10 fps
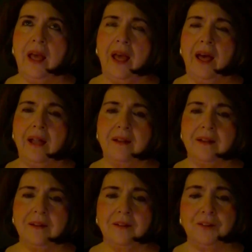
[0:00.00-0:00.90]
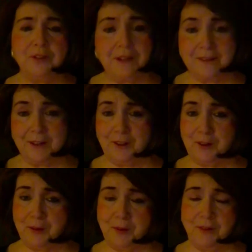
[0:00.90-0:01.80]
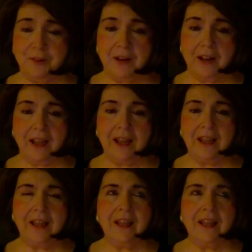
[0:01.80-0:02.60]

and she doesn't look real friendly,